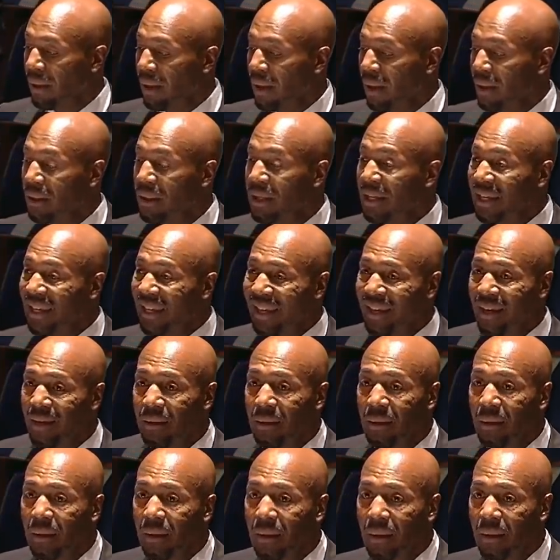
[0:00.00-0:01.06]
In the
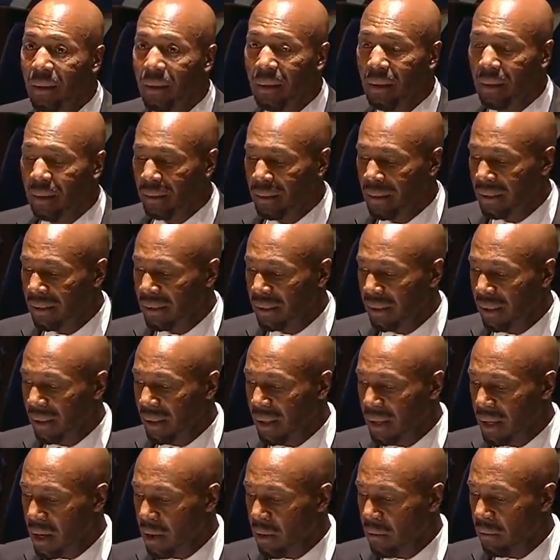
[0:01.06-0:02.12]
end, this
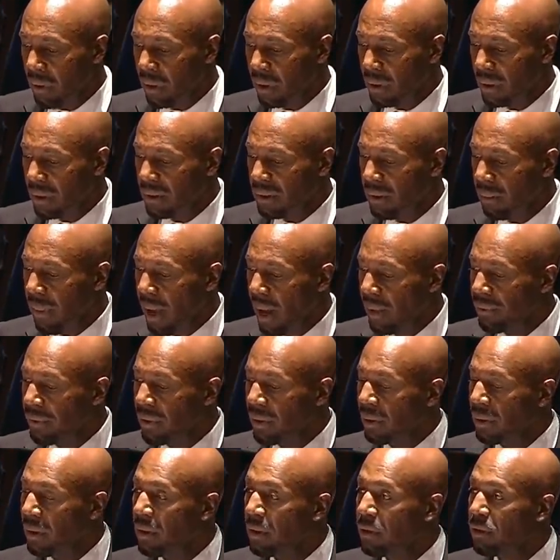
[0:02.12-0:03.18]
hearing is about the
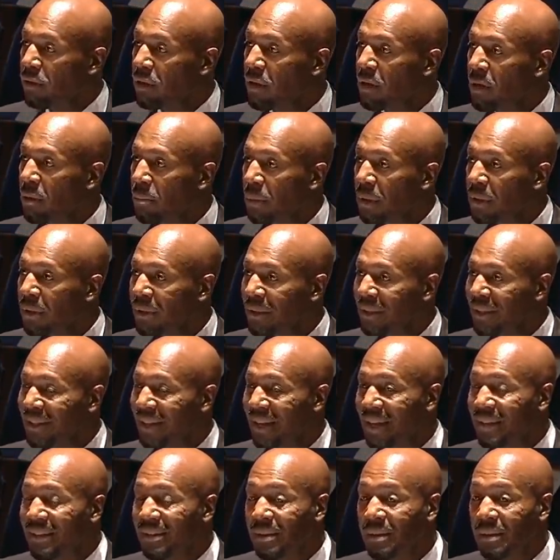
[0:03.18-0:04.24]
legitimacy
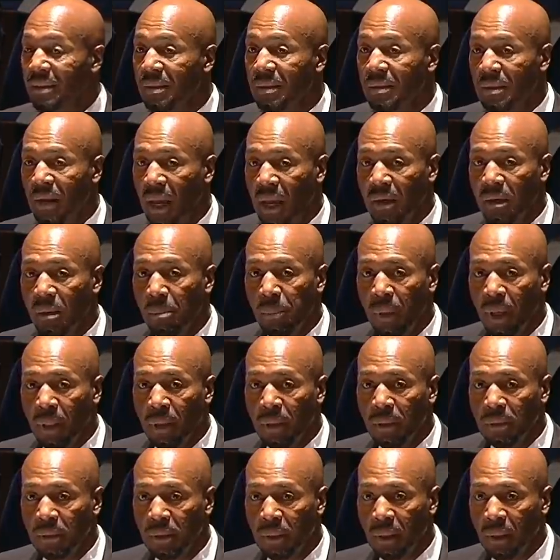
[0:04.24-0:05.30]
and
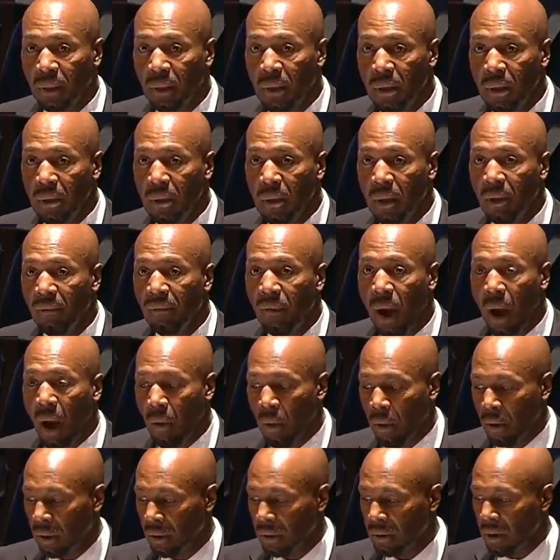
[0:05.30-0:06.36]
sustainability of
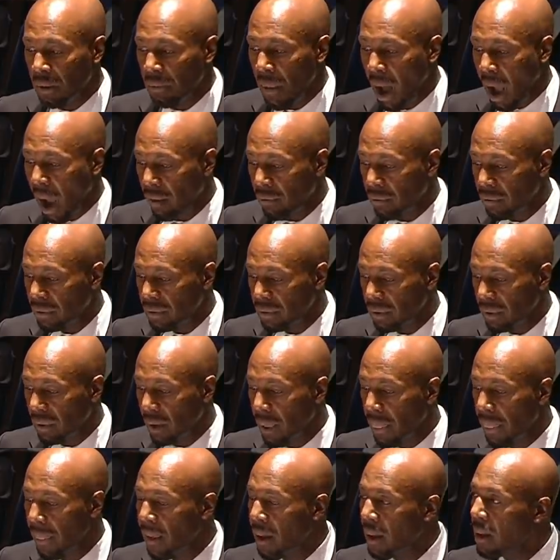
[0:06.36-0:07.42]
our democracy.
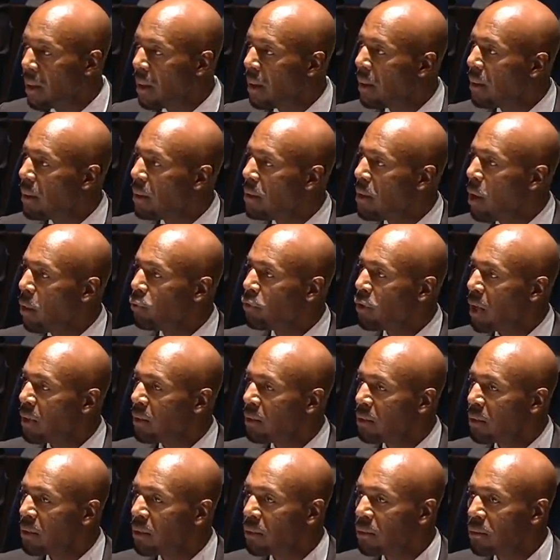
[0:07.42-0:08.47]
No
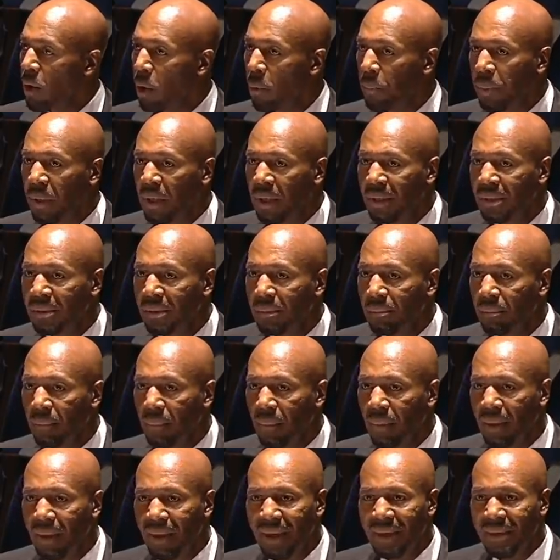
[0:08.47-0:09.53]
justice, no peace
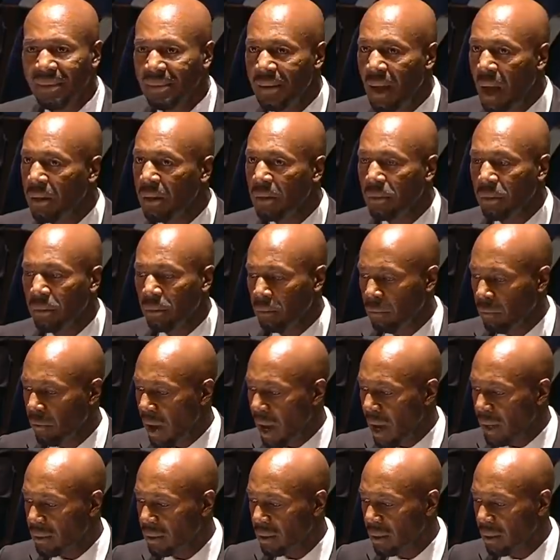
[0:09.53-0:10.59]
is not a
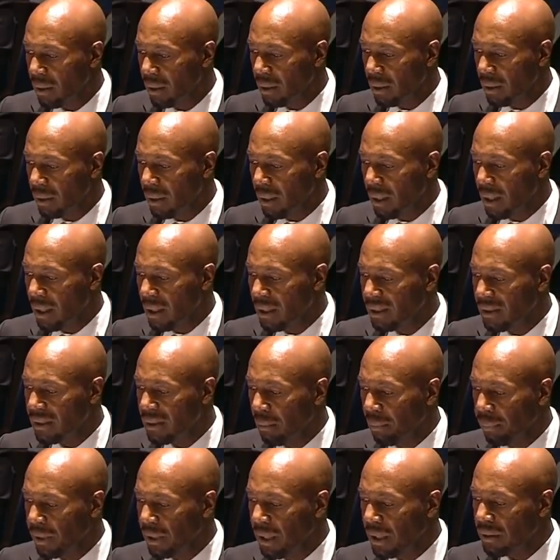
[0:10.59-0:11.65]
threat. It is
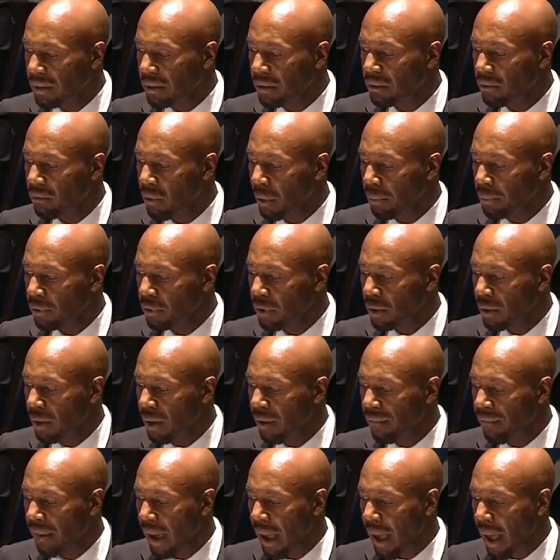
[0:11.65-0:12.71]
simply a description
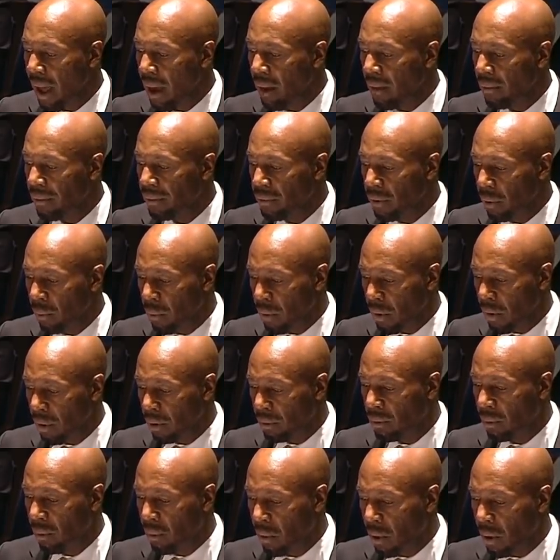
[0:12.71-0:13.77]
of how the
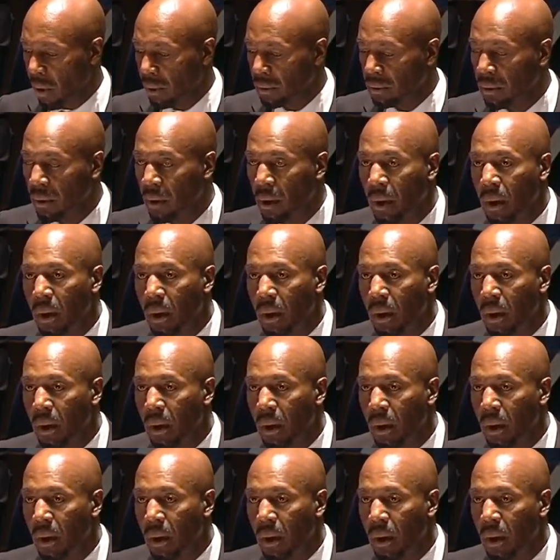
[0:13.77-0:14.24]
world works.